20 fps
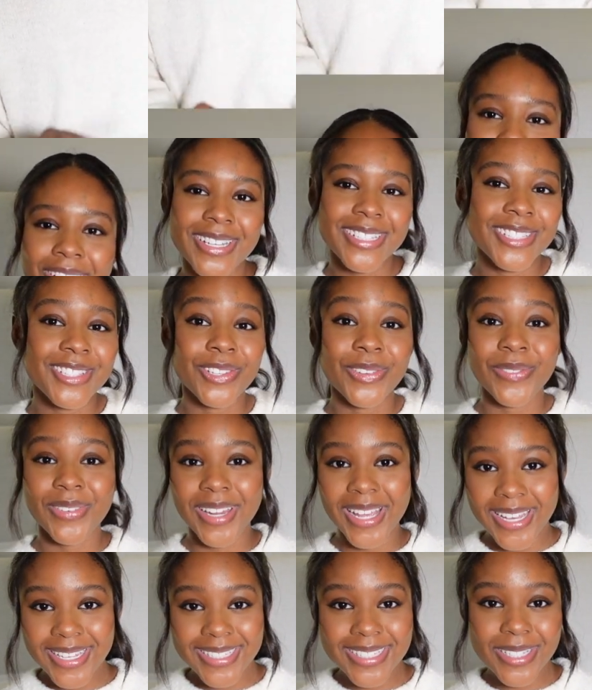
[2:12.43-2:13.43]
Okay, so
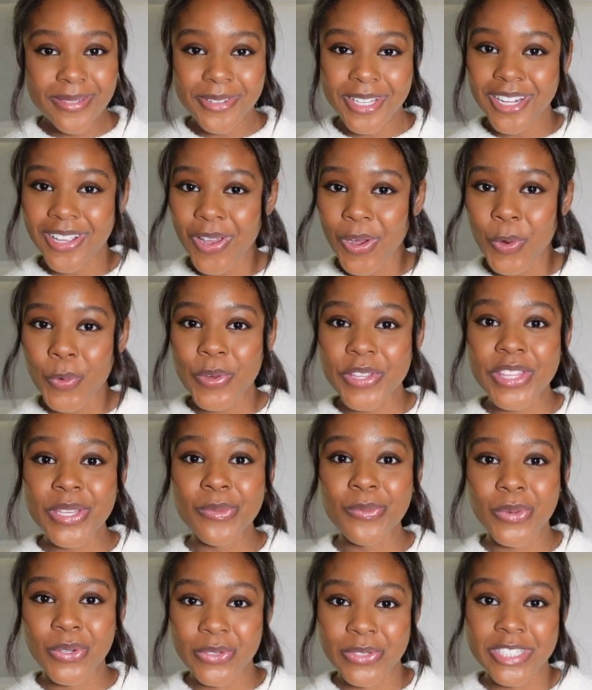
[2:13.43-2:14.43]
next I'm gonna go with the
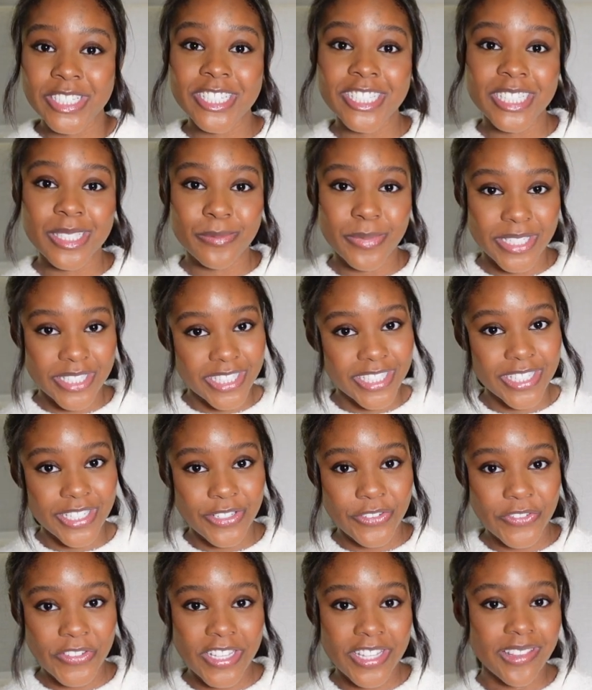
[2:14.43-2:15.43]
most
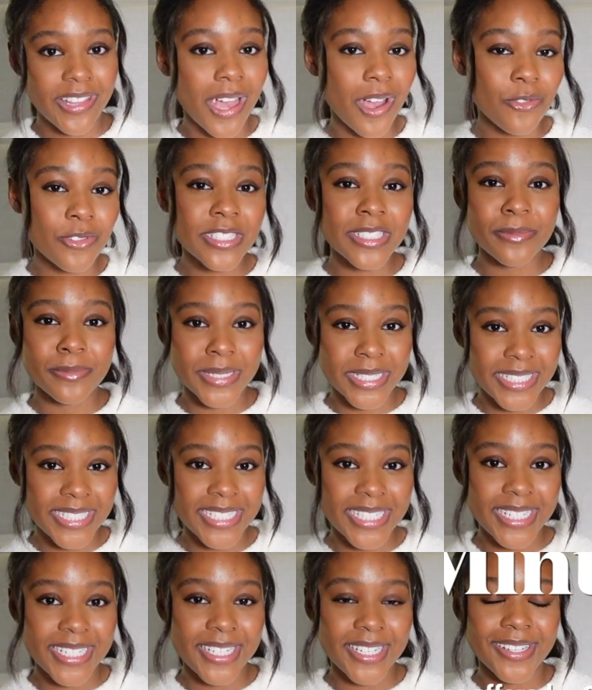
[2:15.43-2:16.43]
expensive and that was
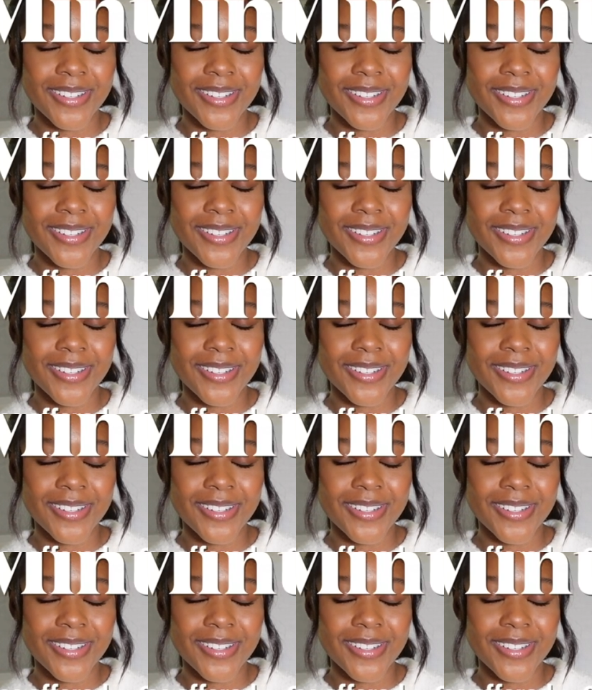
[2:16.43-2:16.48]
Minted.